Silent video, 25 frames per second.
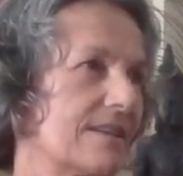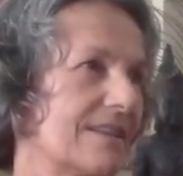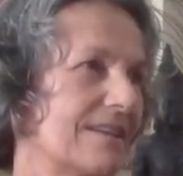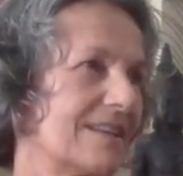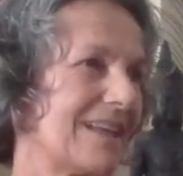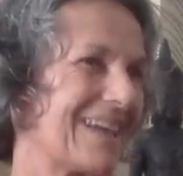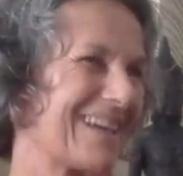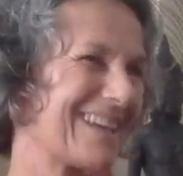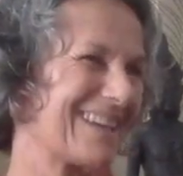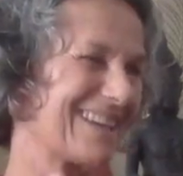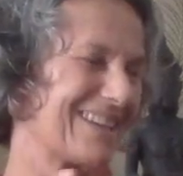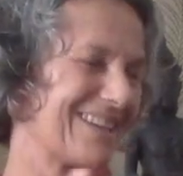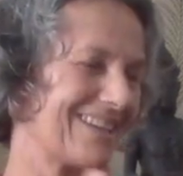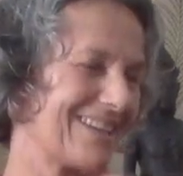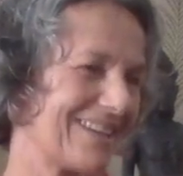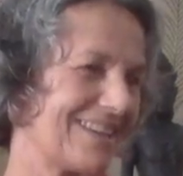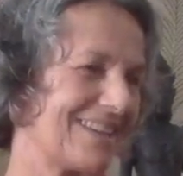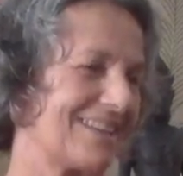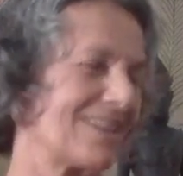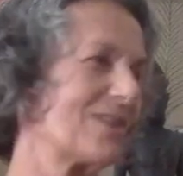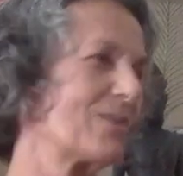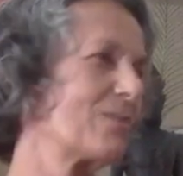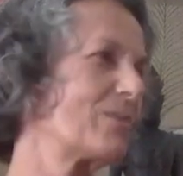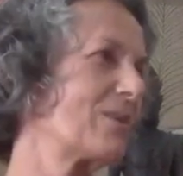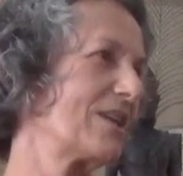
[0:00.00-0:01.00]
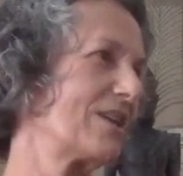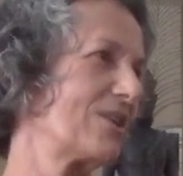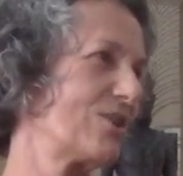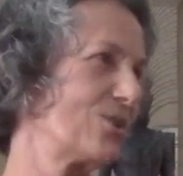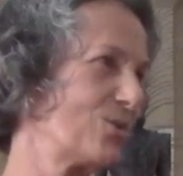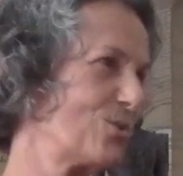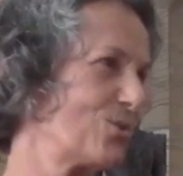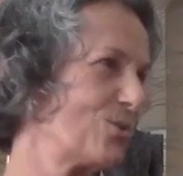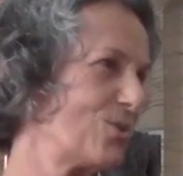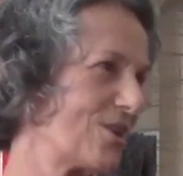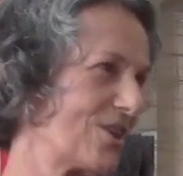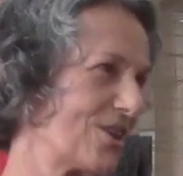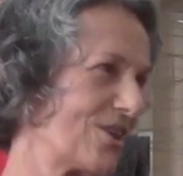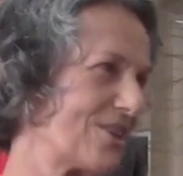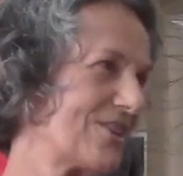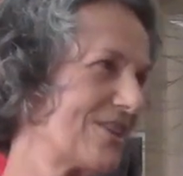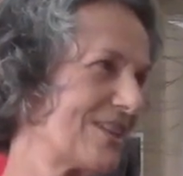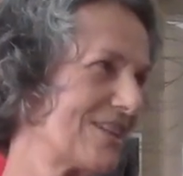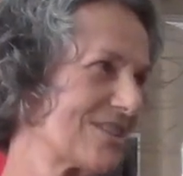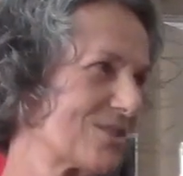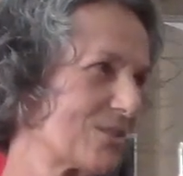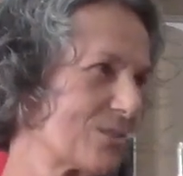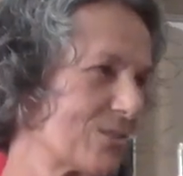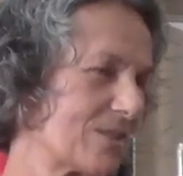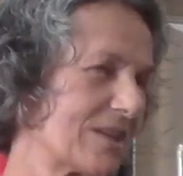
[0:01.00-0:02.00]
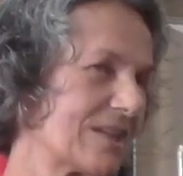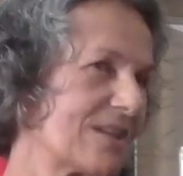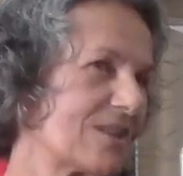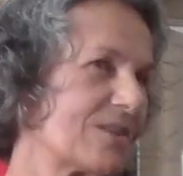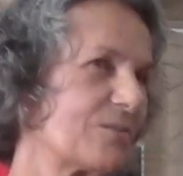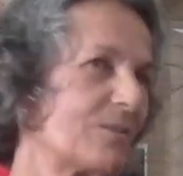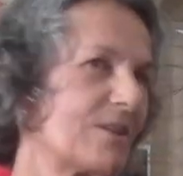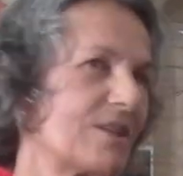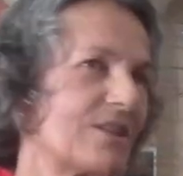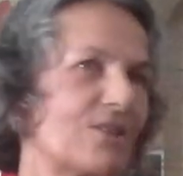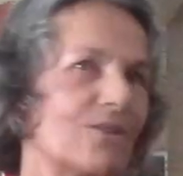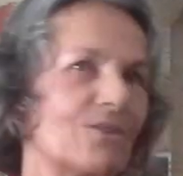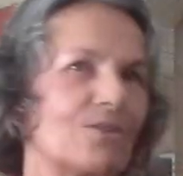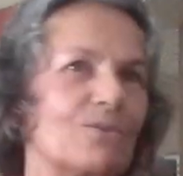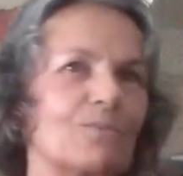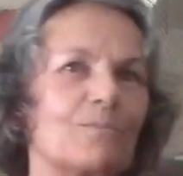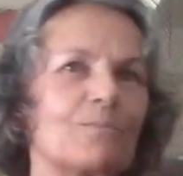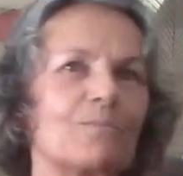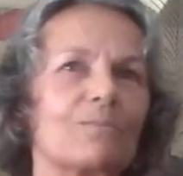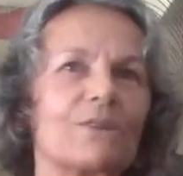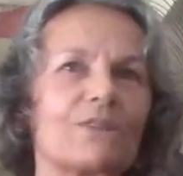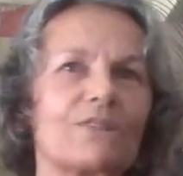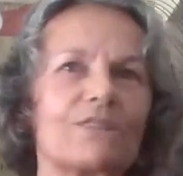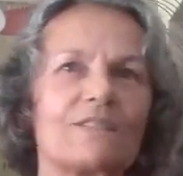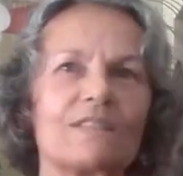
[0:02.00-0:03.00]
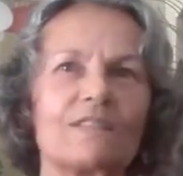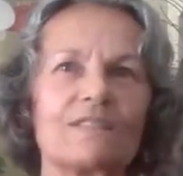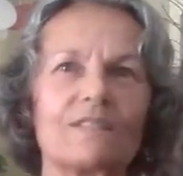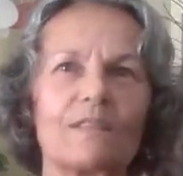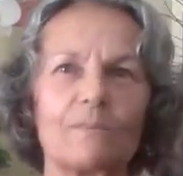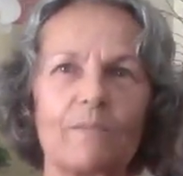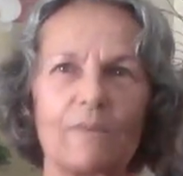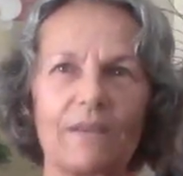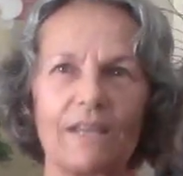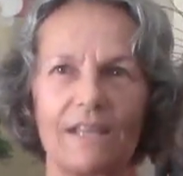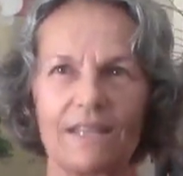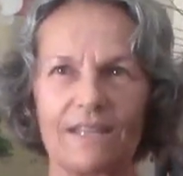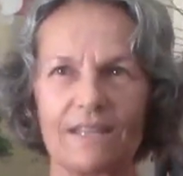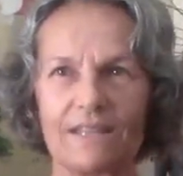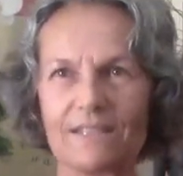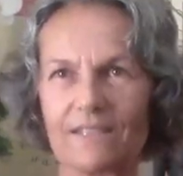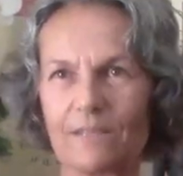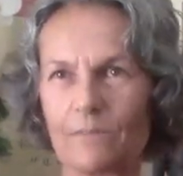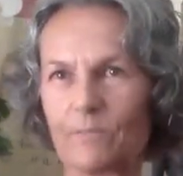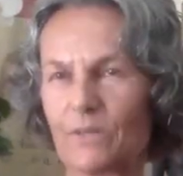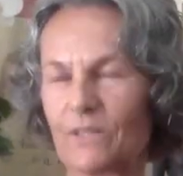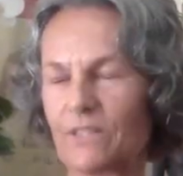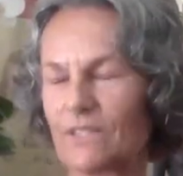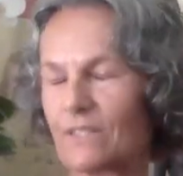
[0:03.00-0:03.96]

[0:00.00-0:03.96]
Like in a way you are as well when you participate as a,